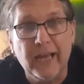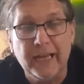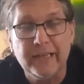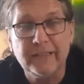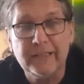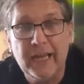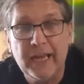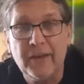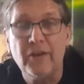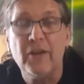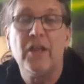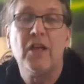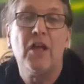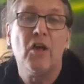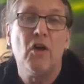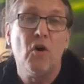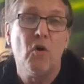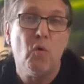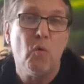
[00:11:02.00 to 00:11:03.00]
and then
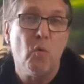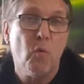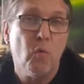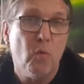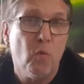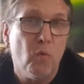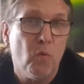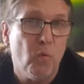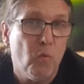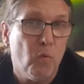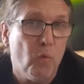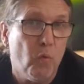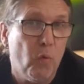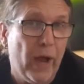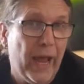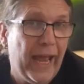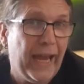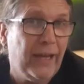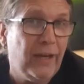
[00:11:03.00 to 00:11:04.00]

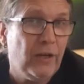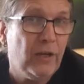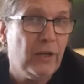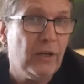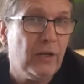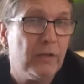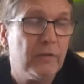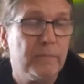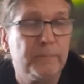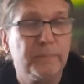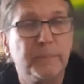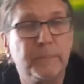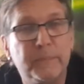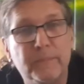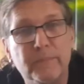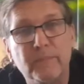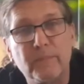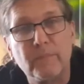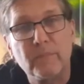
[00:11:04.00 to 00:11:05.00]
when
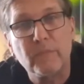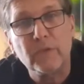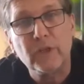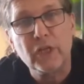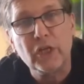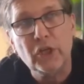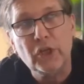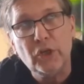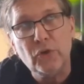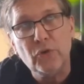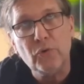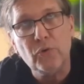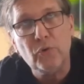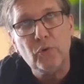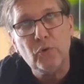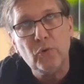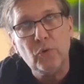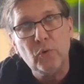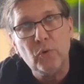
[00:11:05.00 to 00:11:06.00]

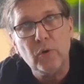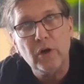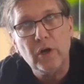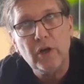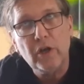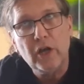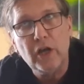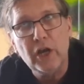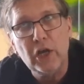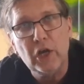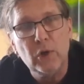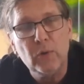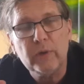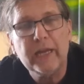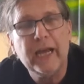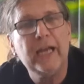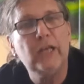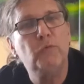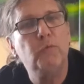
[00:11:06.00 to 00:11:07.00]
you
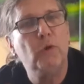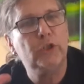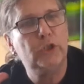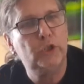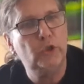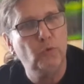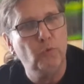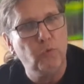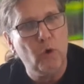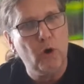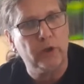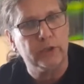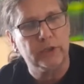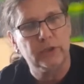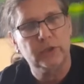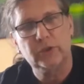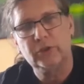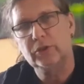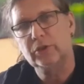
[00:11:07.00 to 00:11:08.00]
look at what you
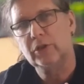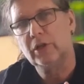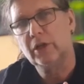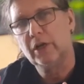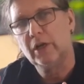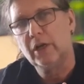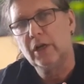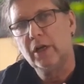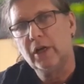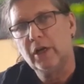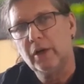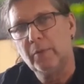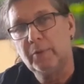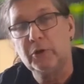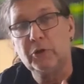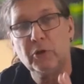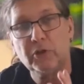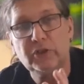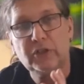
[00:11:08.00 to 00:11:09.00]
want
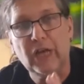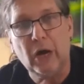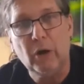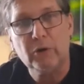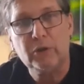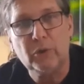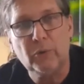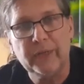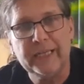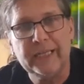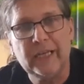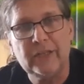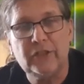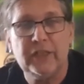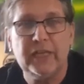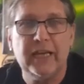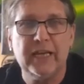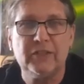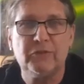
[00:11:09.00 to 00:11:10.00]
because your outgoing energy
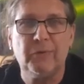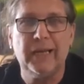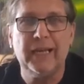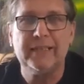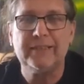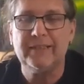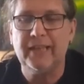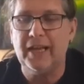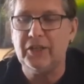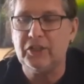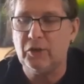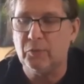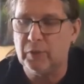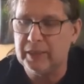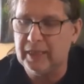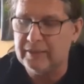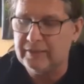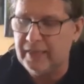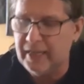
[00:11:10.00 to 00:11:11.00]
here is relaxation what
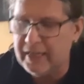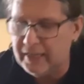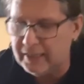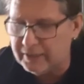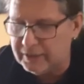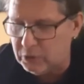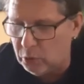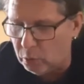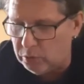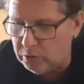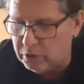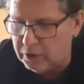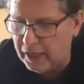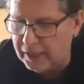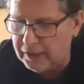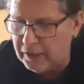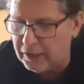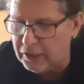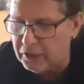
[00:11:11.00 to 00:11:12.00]
they're saying is don't
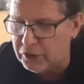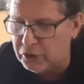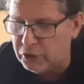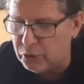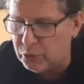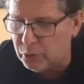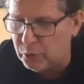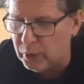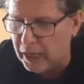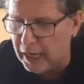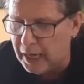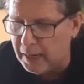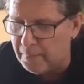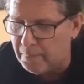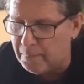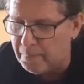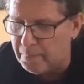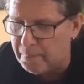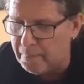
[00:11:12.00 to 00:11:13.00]
get into
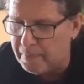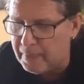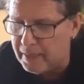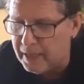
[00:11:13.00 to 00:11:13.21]
um,